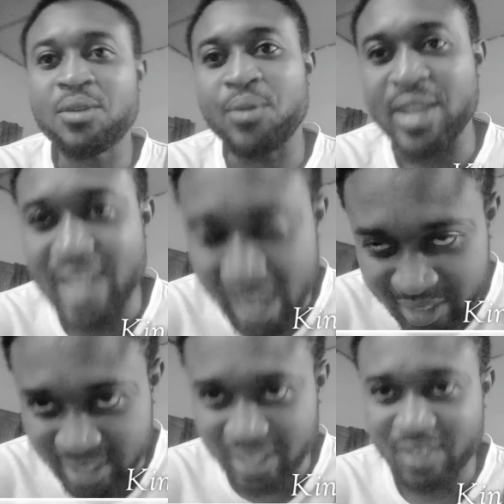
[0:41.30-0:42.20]

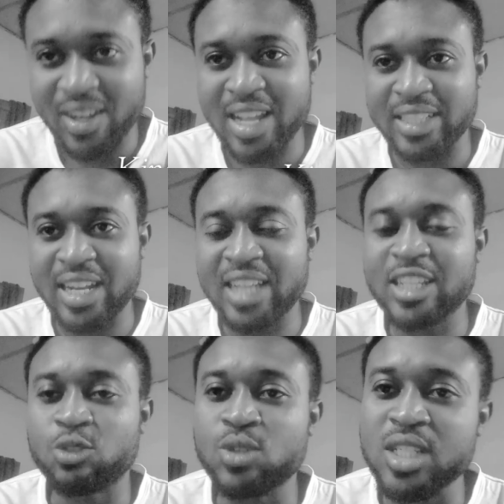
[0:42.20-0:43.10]
reaction. What do you say? And I
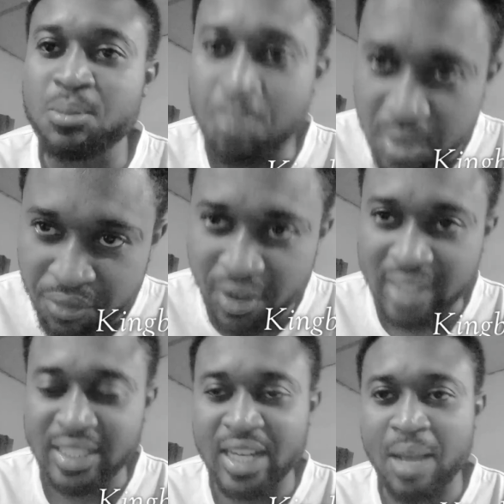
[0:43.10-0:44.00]
said, to this beef,
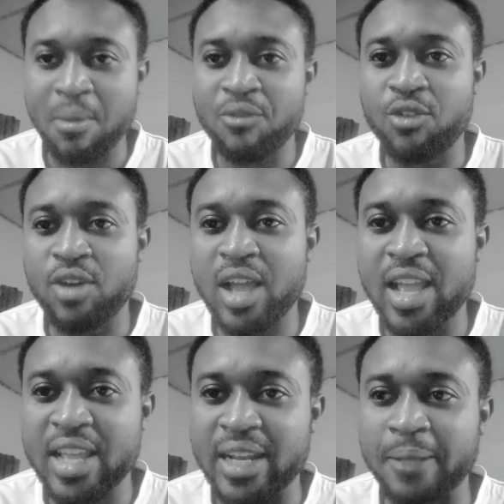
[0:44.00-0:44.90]
actually, I'm up for
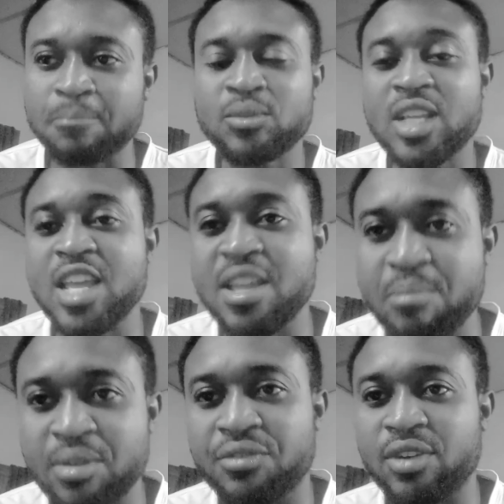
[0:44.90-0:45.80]
a beef.